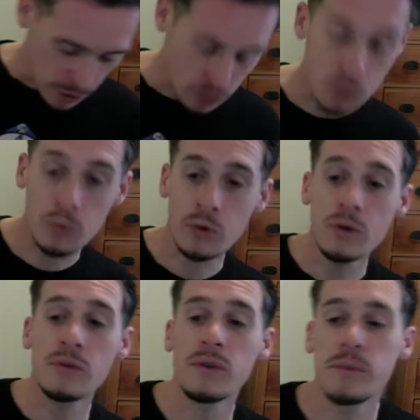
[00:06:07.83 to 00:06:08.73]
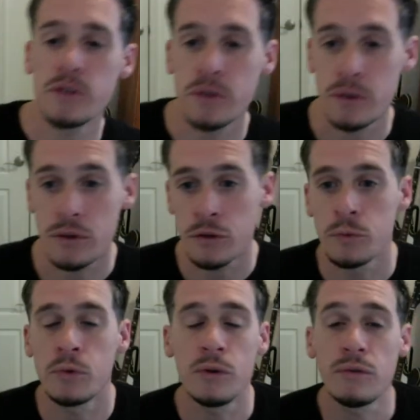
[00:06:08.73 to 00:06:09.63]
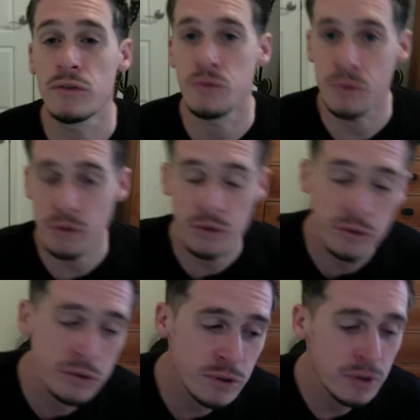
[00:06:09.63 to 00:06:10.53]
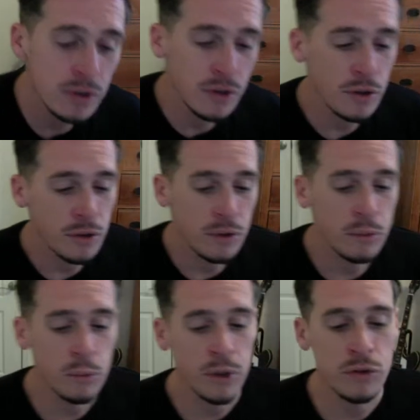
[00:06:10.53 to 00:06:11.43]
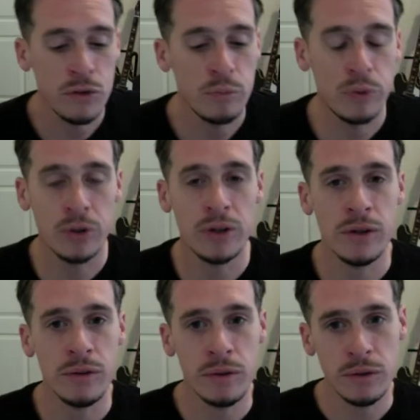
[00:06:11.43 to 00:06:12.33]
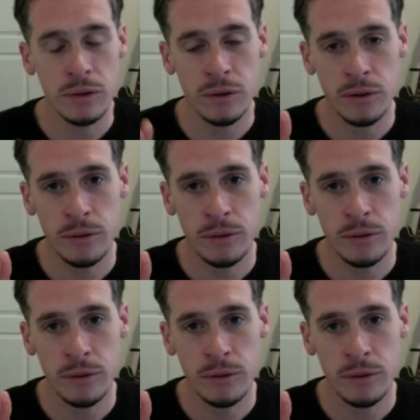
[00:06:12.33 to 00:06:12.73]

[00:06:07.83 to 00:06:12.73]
A Dwarf, let me tell you, a Dwarf is really good when you put in the